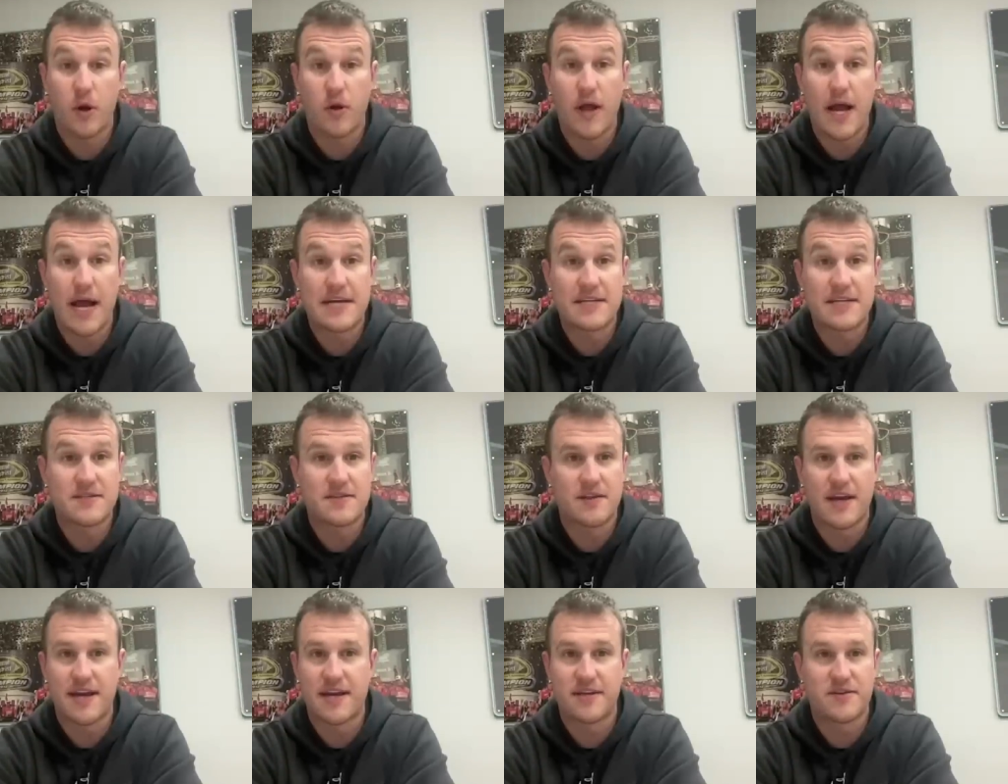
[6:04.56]

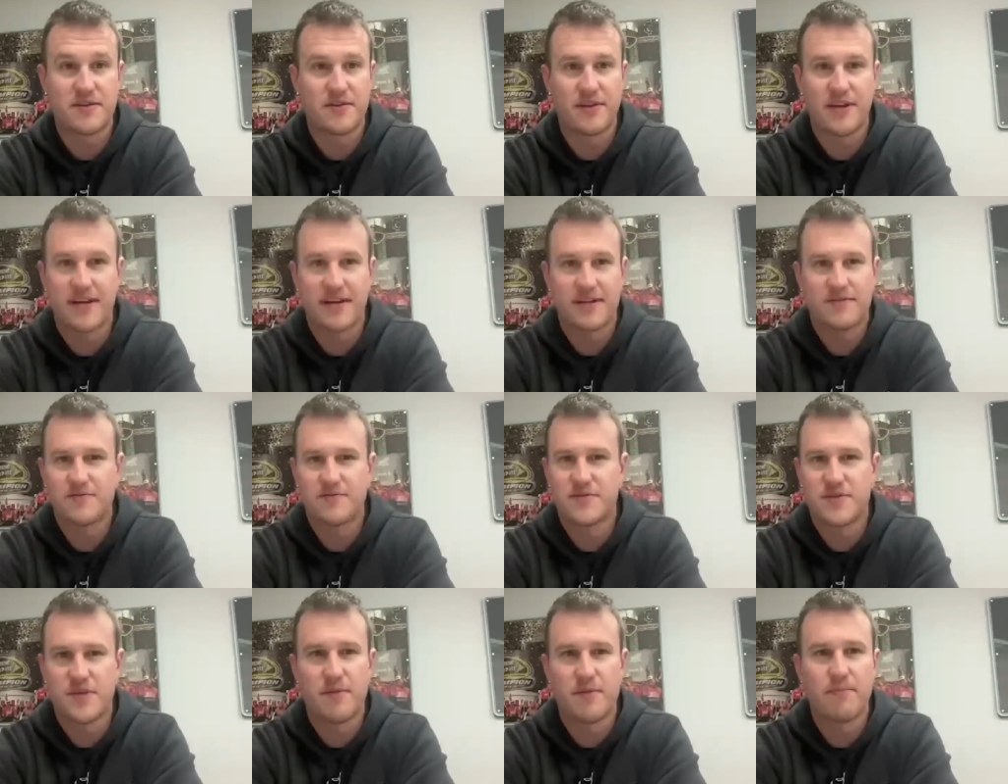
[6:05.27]
class like like
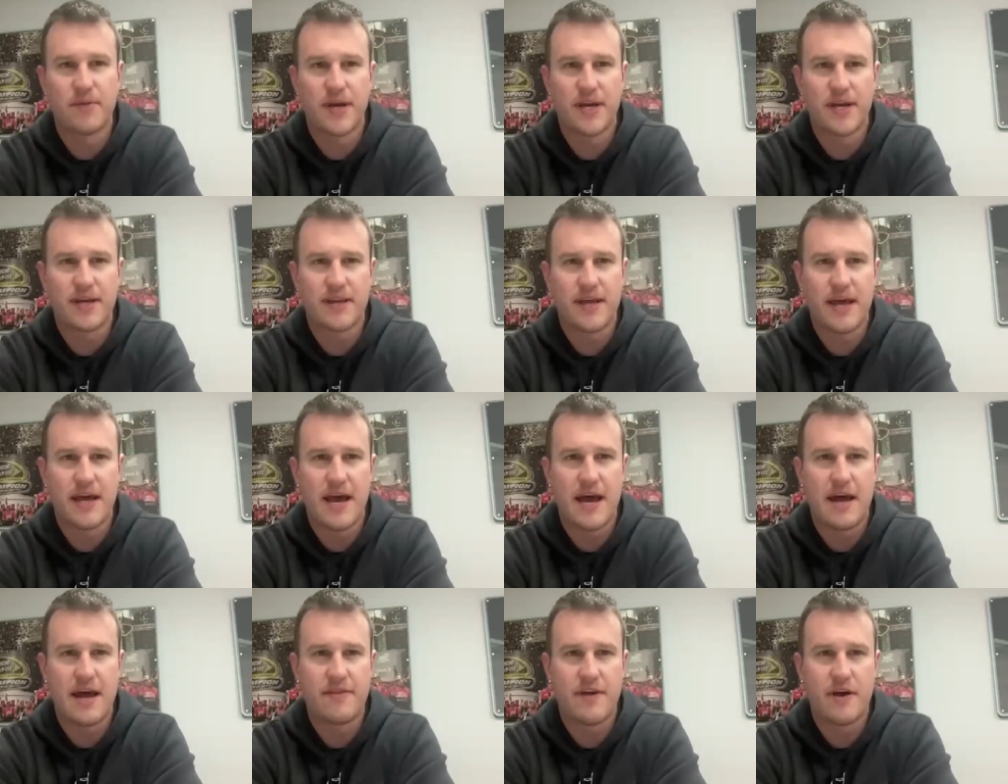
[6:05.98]
something like
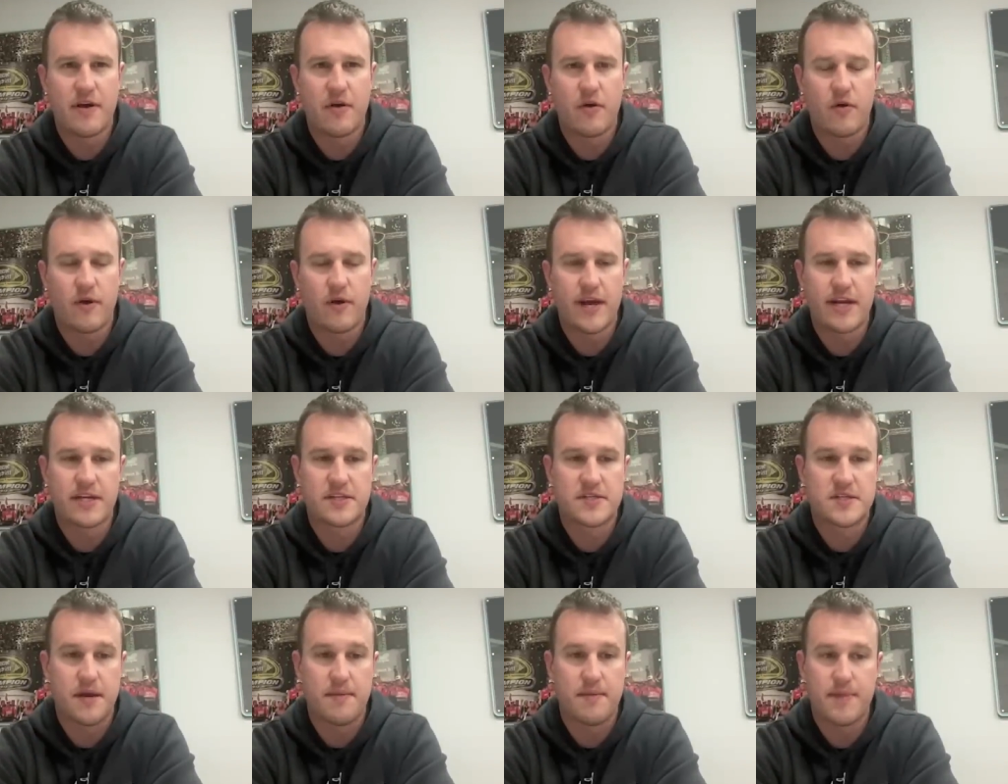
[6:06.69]
that that'll create
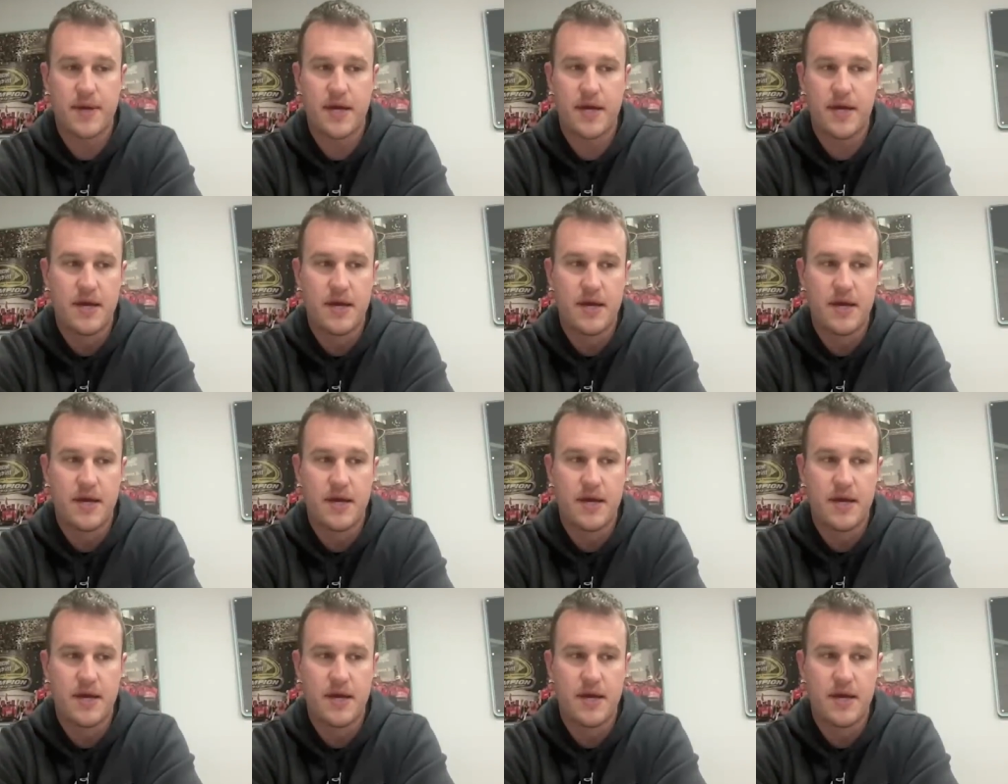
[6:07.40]
excitement.